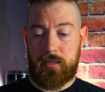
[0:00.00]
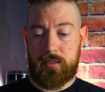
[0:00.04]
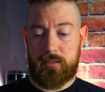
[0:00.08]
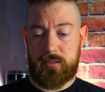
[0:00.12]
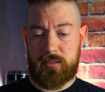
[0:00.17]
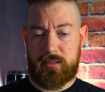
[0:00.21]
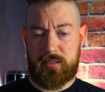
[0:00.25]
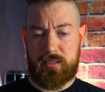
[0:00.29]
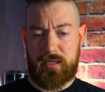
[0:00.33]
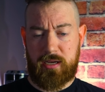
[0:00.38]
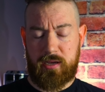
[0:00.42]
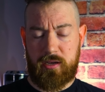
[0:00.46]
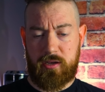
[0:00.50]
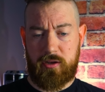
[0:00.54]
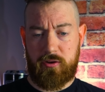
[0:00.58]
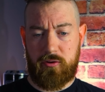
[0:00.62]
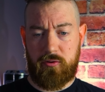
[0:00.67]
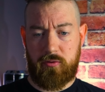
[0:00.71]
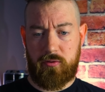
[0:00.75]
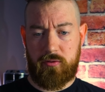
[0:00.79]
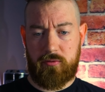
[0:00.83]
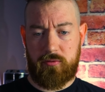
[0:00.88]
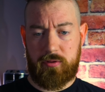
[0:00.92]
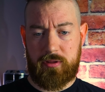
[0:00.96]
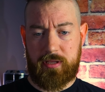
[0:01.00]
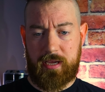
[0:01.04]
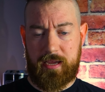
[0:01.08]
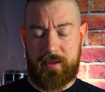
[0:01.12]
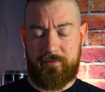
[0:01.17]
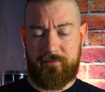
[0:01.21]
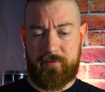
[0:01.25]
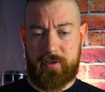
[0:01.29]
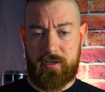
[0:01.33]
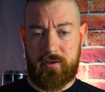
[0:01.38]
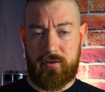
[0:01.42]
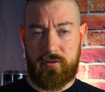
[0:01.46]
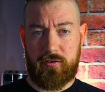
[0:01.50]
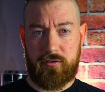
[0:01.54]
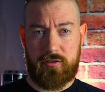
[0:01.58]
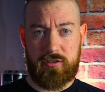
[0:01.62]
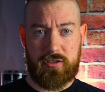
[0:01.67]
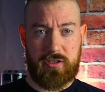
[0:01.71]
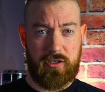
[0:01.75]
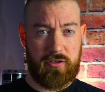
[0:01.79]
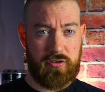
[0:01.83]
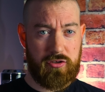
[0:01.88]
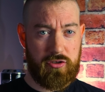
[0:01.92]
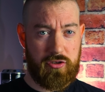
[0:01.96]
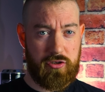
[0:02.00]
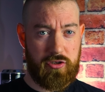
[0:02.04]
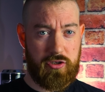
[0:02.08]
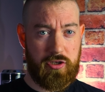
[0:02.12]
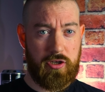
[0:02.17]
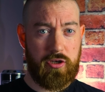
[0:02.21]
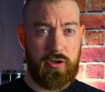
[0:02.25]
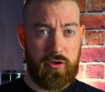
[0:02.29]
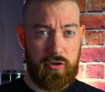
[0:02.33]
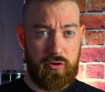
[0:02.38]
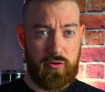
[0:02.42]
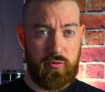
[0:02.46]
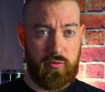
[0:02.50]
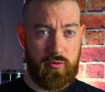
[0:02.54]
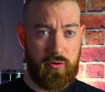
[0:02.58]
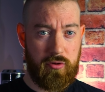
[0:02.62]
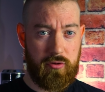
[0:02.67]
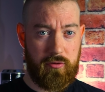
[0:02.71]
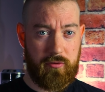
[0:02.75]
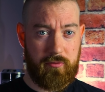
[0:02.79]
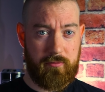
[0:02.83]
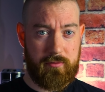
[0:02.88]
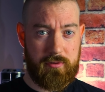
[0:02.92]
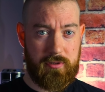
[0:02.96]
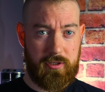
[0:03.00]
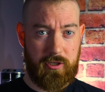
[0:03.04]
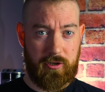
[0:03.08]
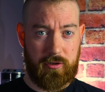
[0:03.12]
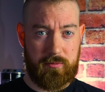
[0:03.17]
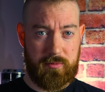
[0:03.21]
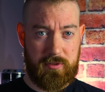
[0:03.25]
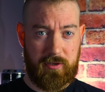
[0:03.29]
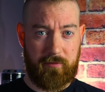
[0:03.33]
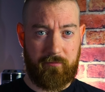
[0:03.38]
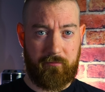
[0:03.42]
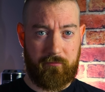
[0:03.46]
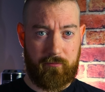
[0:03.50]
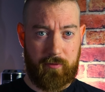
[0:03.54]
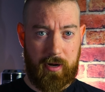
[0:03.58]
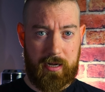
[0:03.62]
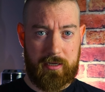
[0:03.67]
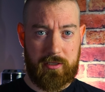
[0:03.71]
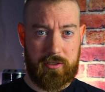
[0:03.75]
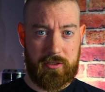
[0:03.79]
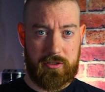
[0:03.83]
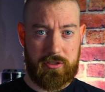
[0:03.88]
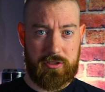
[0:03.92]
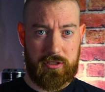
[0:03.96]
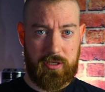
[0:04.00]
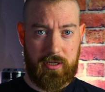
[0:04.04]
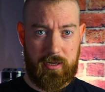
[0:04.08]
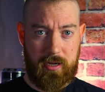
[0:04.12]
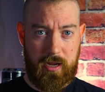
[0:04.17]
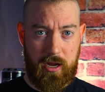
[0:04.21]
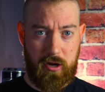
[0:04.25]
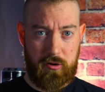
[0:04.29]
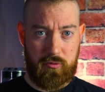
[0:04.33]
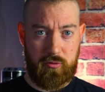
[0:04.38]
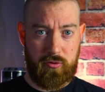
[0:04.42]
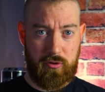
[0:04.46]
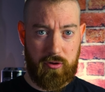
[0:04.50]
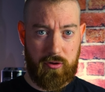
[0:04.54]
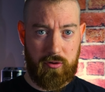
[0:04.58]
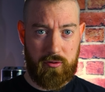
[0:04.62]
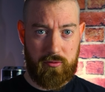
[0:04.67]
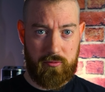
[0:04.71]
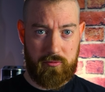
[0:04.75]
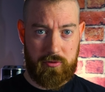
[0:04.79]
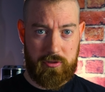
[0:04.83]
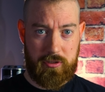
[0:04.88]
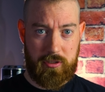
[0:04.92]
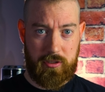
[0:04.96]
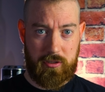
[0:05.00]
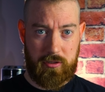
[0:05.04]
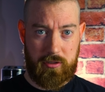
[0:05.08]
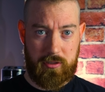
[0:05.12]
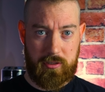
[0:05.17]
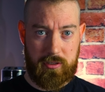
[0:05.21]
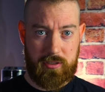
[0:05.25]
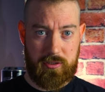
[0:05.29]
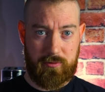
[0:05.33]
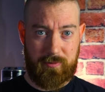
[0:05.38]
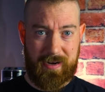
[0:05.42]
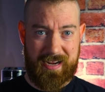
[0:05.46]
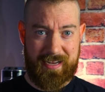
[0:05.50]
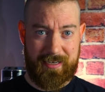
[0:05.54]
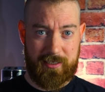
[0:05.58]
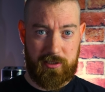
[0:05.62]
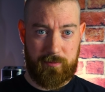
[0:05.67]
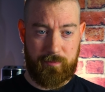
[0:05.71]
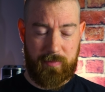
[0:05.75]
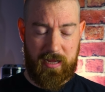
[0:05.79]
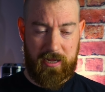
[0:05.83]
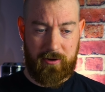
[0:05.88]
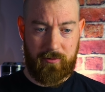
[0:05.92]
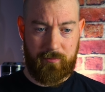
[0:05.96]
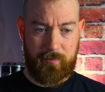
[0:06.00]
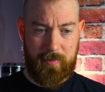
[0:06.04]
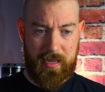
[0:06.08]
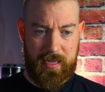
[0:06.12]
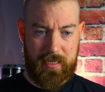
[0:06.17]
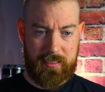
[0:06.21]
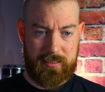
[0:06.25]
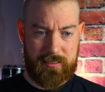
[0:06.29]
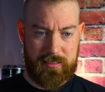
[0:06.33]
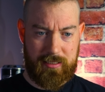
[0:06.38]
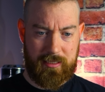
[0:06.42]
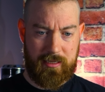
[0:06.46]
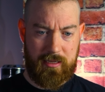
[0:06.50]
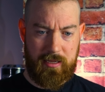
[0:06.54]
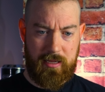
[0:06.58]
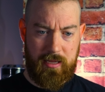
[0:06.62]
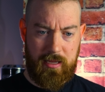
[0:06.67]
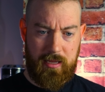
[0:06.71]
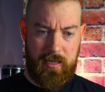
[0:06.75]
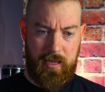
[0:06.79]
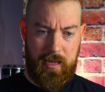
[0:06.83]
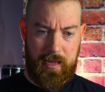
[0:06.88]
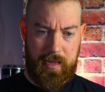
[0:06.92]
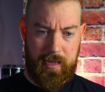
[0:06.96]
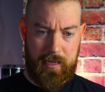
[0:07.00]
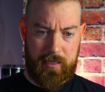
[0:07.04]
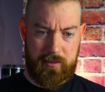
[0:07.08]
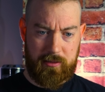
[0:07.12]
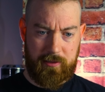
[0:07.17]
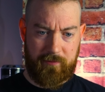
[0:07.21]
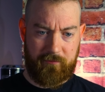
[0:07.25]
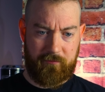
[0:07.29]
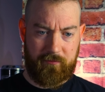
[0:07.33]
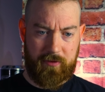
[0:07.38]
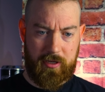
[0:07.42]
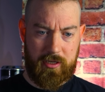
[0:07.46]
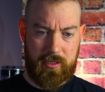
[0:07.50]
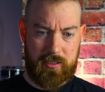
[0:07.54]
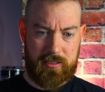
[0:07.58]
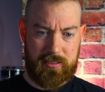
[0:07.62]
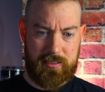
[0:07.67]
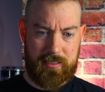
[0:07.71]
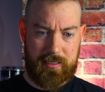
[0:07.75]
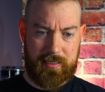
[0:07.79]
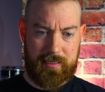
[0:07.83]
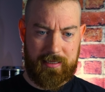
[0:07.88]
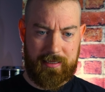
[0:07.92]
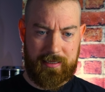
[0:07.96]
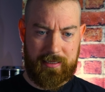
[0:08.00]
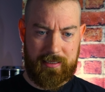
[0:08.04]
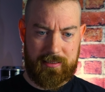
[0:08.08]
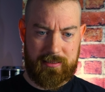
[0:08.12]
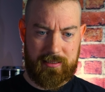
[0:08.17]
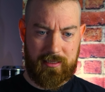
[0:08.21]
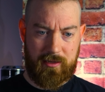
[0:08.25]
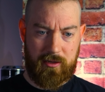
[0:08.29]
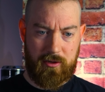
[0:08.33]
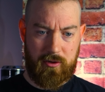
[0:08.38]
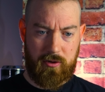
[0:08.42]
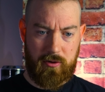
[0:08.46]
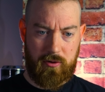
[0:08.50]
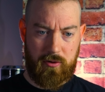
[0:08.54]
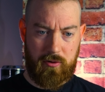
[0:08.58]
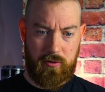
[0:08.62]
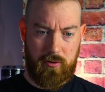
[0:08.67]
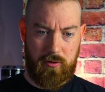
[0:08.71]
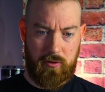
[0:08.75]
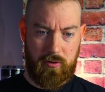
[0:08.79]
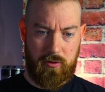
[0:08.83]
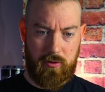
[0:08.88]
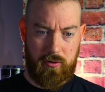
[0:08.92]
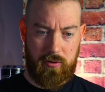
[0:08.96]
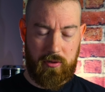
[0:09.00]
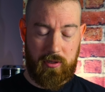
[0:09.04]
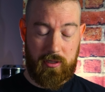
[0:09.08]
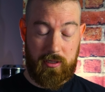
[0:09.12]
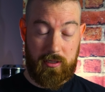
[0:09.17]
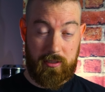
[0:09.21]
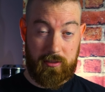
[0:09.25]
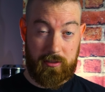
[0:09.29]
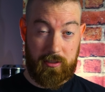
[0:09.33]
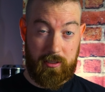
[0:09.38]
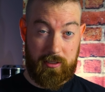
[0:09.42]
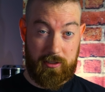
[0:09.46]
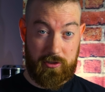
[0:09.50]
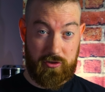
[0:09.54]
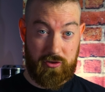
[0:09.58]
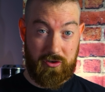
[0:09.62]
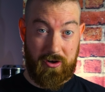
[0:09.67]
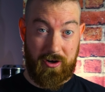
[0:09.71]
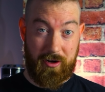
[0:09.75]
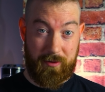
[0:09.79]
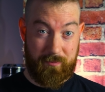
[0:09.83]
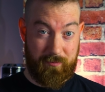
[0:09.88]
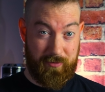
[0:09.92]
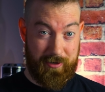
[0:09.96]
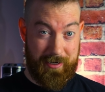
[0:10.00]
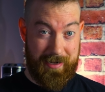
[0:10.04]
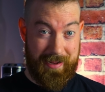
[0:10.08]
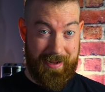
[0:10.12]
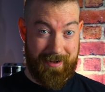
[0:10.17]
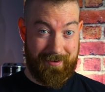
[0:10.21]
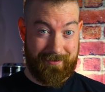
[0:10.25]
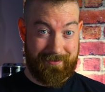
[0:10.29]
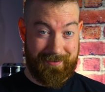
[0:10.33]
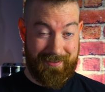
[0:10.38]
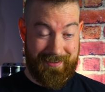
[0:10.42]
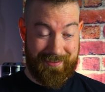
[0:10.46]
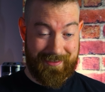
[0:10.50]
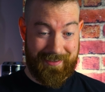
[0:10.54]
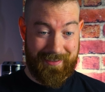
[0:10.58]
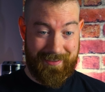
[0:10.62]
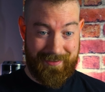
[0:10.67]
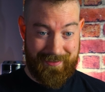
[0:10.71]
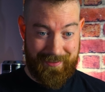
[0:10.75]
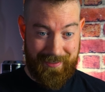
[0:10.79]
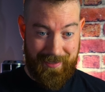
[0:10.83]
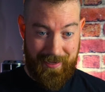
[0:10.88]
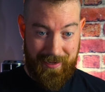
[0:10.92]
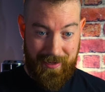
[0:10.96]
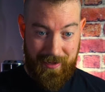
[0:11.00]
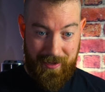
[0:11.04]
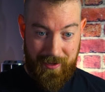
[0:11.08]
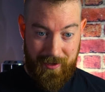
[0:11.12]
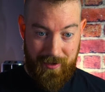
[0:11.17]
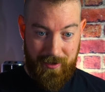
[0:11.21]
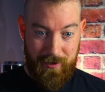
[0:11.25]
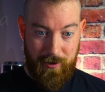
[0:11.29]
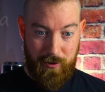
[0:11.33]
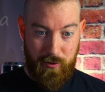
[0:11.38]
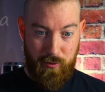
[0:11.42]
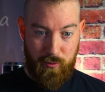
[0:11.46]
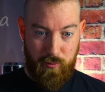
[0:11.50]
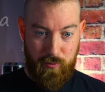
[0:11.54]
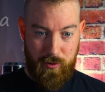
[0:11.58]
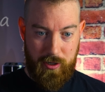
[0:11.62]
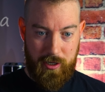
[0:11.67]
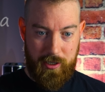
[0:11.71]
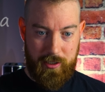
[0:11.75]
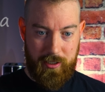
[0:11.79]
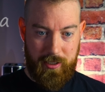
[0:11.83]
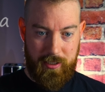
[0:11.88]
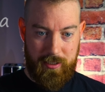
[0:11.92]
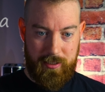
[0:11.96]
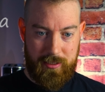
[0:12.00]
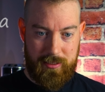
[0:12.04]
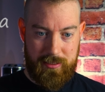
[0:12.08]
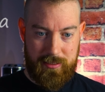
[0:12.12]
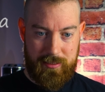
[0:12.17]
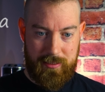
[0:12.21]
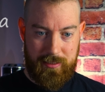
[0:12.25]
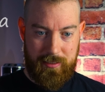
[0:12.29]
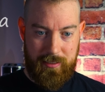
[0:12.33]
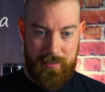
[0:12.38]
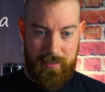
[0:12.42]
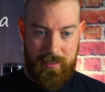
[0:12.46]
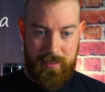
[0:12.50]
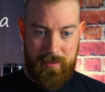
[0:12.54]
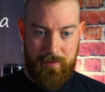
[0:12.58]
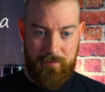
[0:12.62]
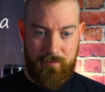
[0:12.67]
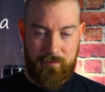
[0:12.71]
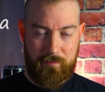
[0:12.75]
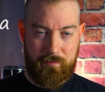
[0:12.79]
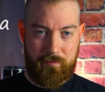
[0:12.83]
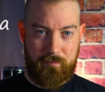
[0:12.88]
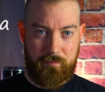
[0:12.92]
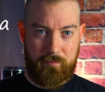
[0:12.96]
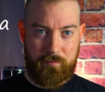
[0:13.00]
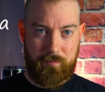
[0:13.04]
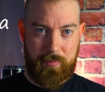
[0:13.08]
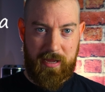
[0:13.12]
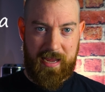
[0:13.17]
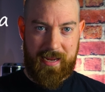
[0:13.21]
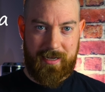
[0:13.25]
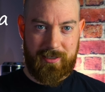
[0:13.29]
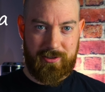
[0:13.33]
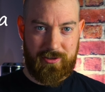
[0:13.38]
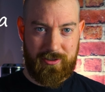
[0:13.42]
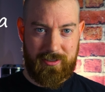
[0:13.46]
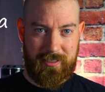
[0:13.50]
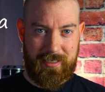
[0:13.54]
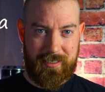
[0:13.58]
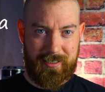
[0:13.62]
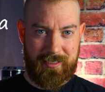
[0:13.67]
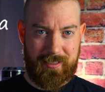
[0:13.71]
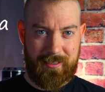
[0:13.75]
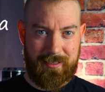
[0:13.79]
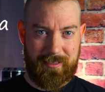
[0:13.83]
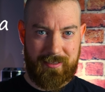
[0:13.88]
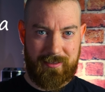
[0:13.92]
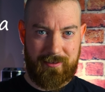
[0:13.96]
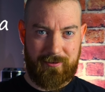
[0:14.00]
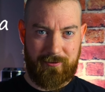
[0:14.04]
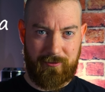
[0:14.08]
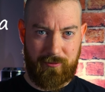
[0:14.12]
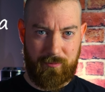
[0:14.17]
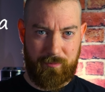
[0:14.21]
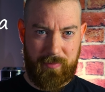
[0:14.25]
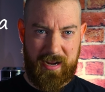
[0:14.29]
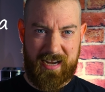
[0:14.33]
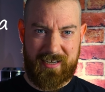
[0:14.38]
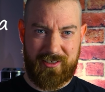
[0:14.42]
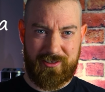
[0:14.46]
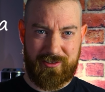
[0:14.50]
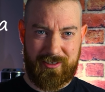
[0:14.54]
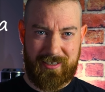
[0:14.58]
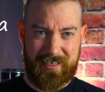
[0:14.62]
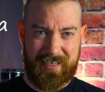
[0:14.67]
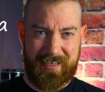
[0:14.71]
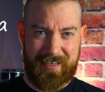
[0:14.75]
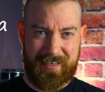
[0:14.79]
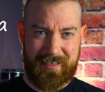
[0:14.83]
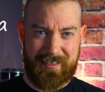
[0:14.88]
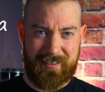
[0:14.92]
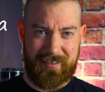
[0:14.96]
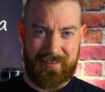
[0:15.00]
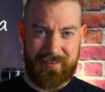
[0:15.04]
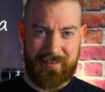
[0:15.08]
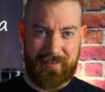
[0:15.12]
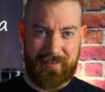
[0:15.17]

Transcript: So they've used two types of French oak to age Bal Masque. The first is, I'm going to try and pronounce this, Quercus petraea or petrea.